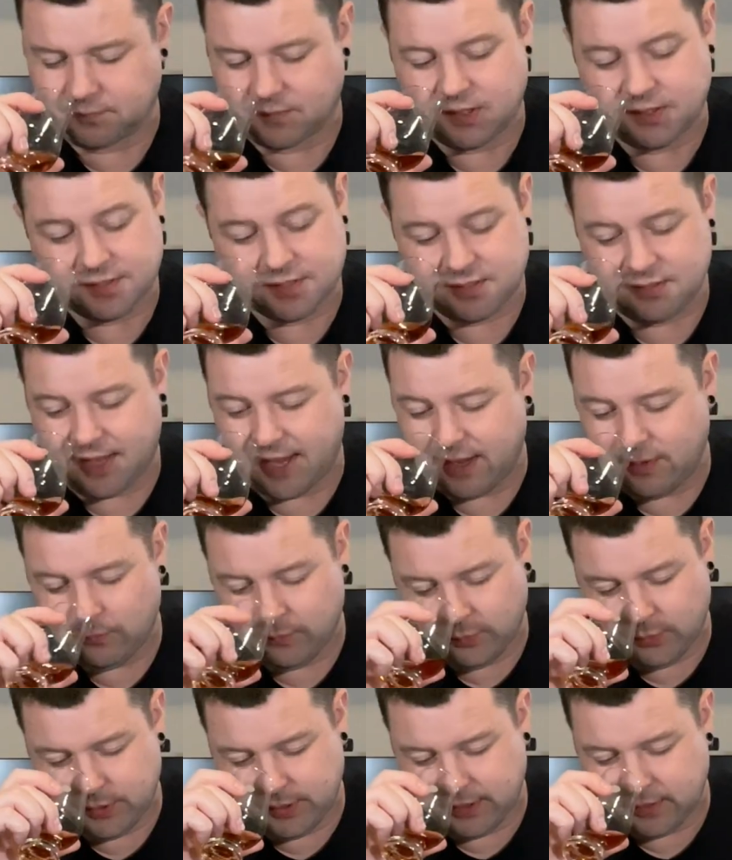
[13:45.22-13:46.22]
Slight
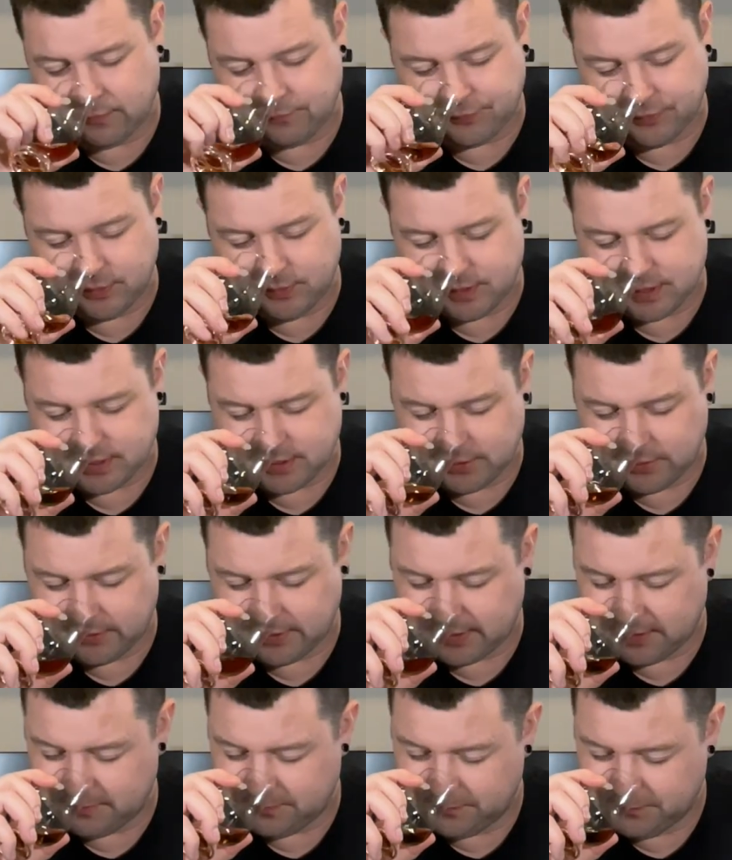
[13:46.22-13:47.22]
wood influence to
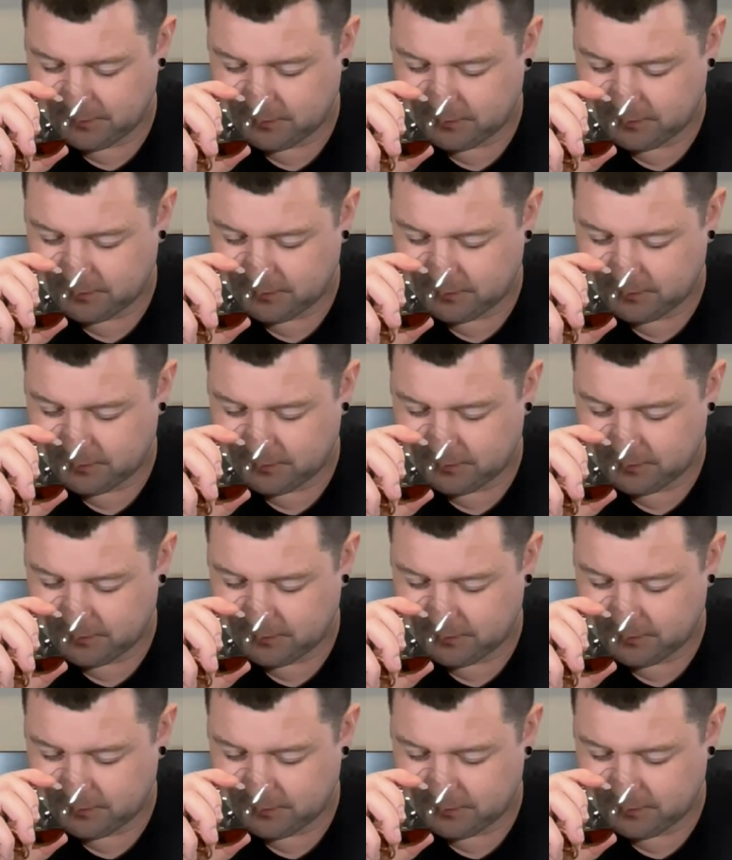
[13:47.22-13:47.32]
it.